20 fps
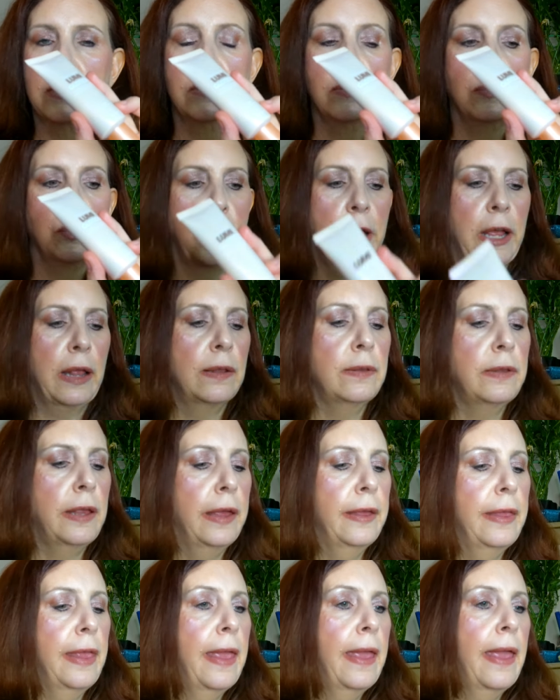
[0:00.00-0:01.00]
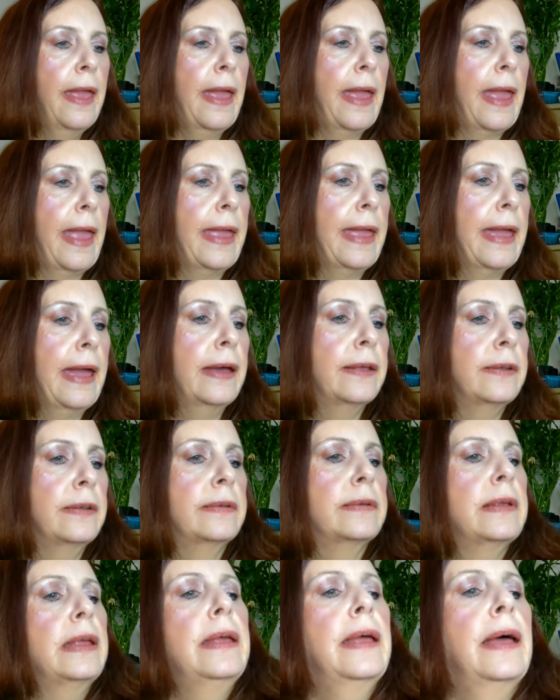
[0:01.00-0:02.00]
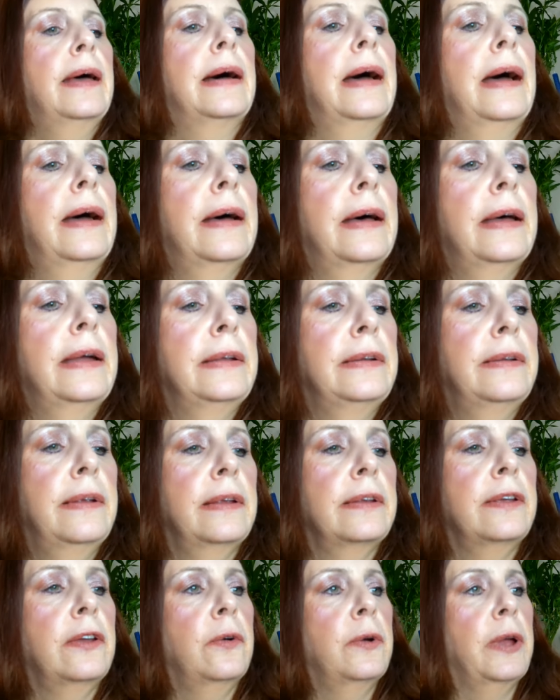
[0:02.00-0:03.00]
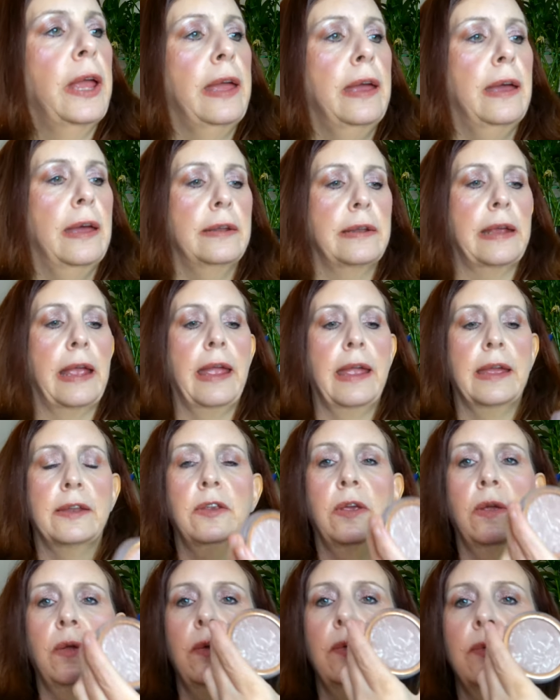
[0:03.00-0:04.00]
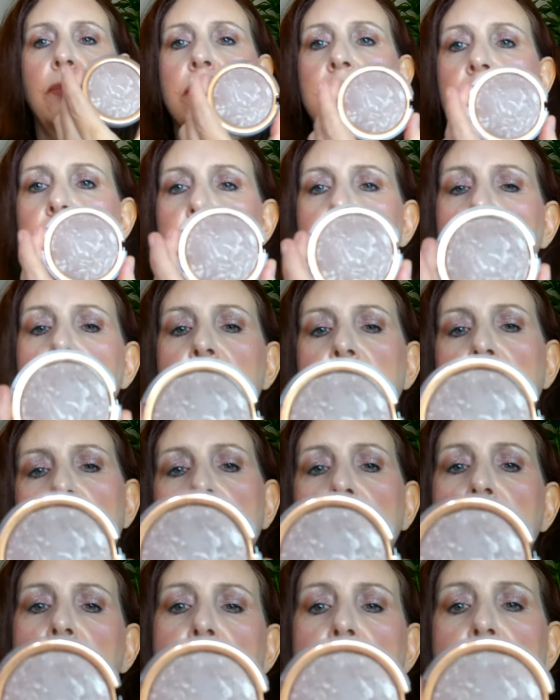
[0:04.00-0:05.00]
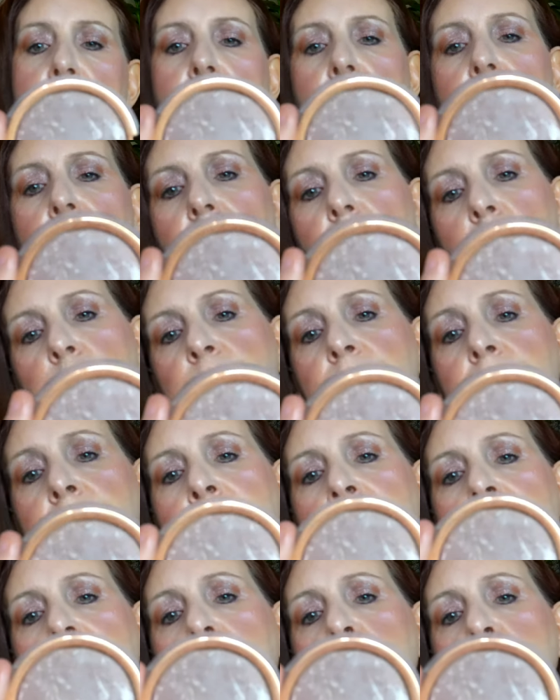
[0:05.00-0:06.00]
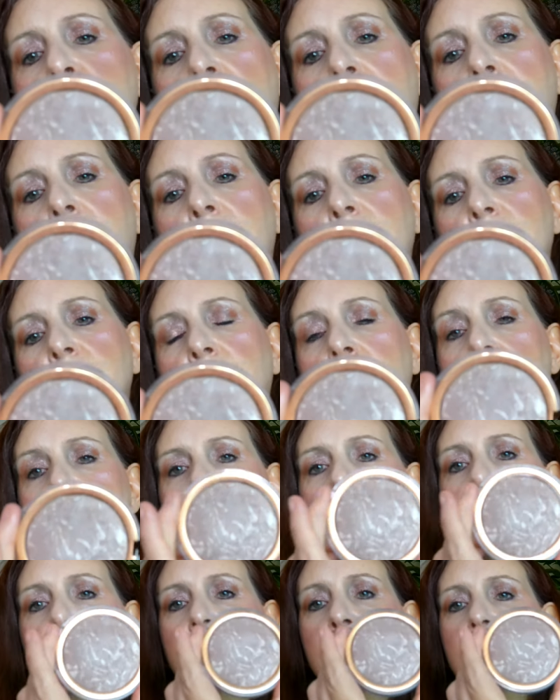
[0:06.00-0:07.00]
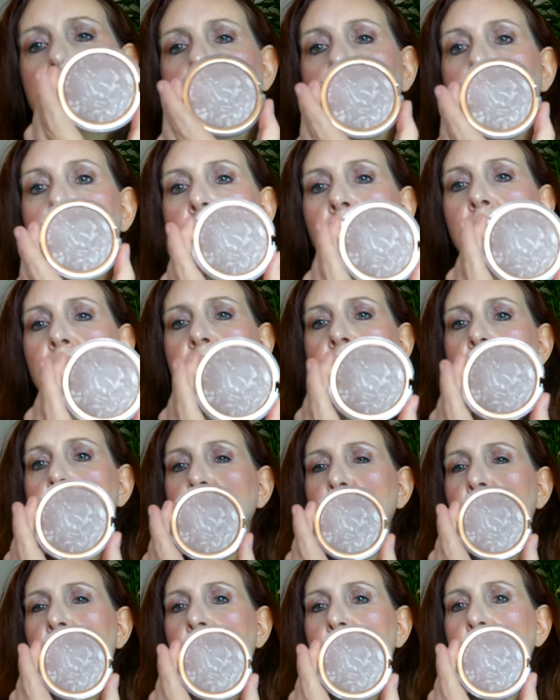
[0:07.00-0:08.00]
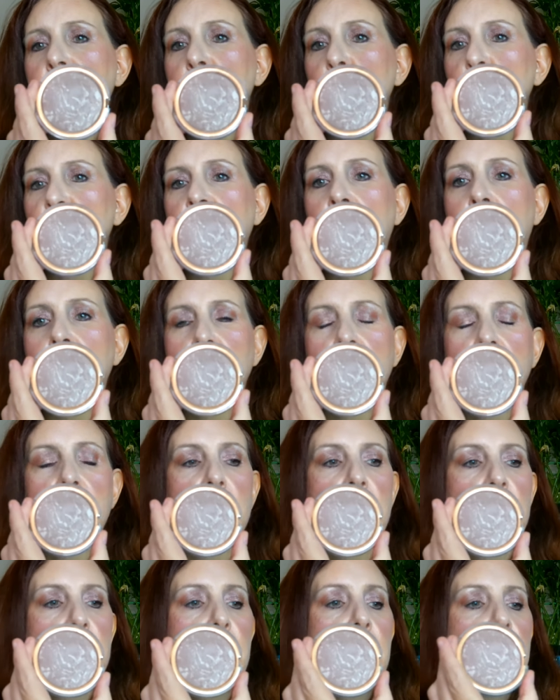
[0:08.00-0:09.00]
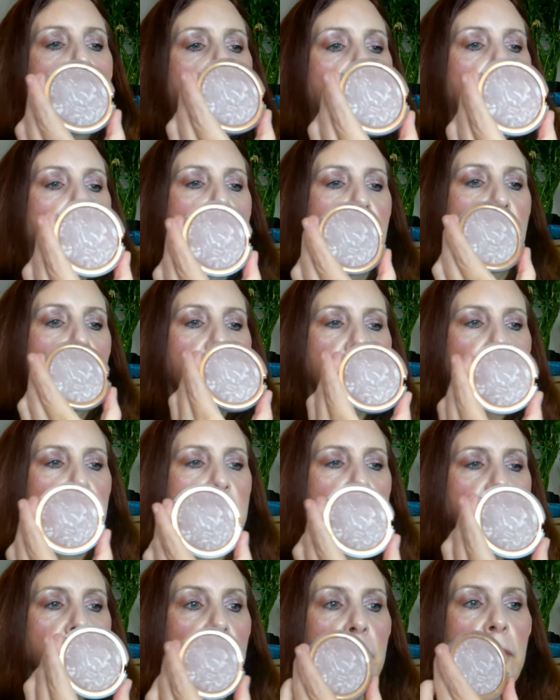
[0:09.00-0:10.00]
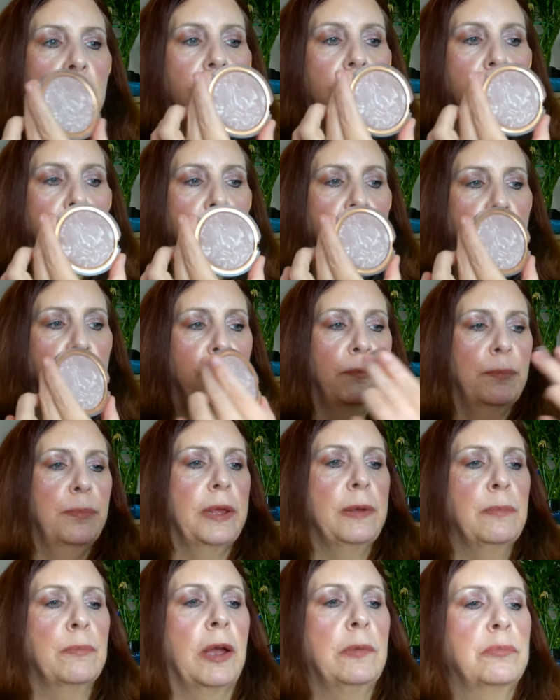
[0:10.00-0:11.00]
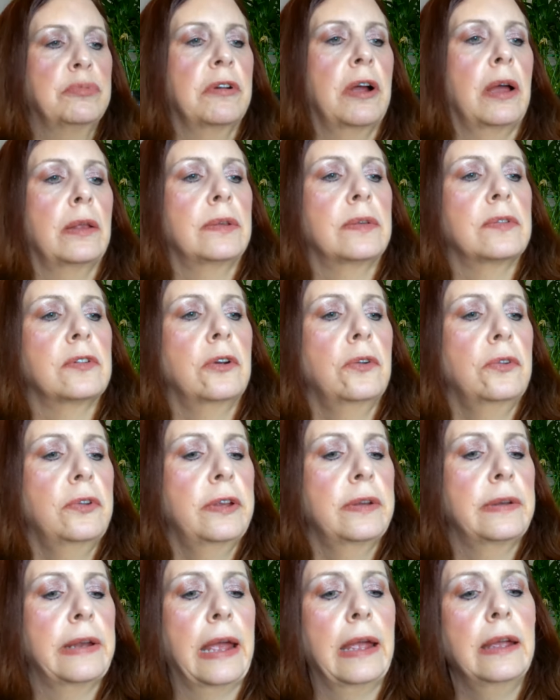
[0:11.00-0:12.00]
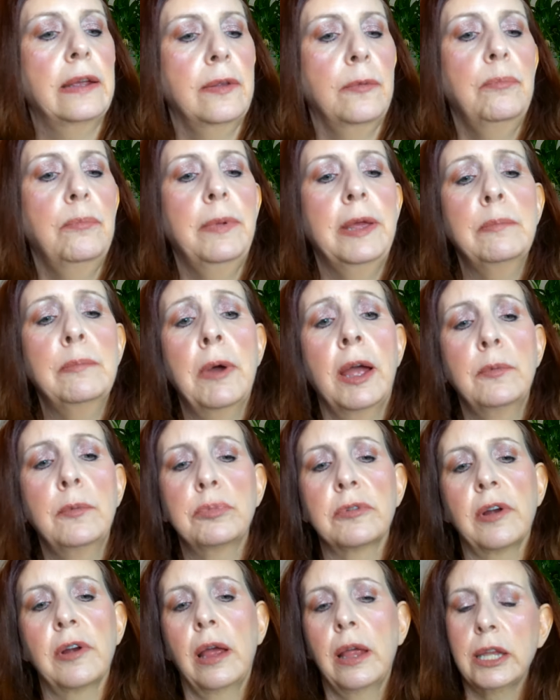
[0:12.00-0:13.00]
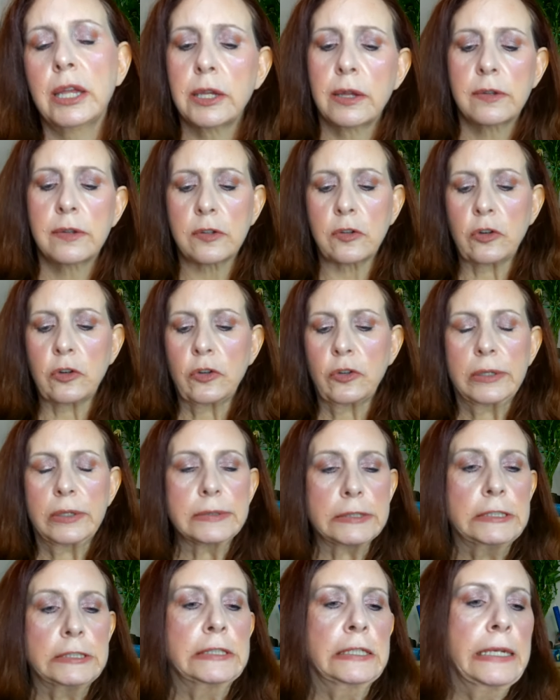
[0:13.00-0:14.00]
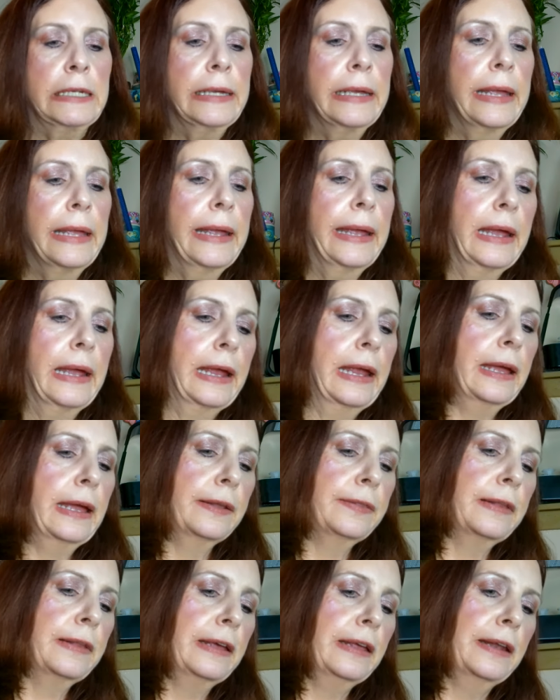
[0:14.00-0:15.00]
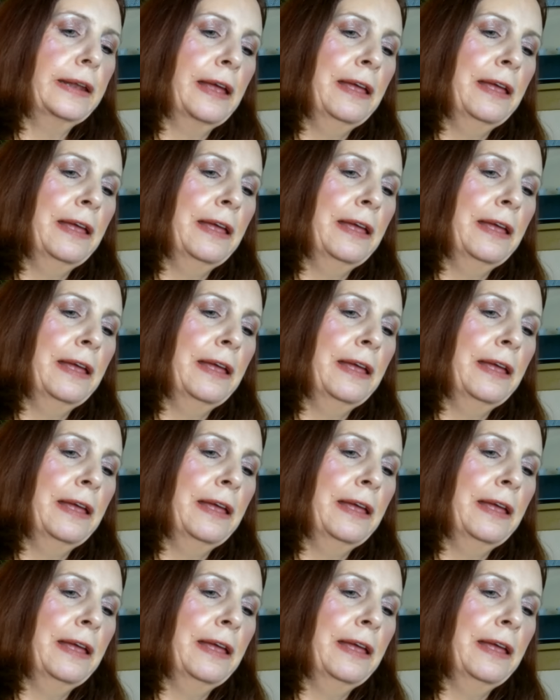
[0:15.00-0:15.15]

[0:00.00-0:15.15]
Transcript: as well. And I did go ahead and use the um, Heat Wave and this their Sunrise Bronzer uh, to go ahead and be my bronzer today. Be my bronzer. And then,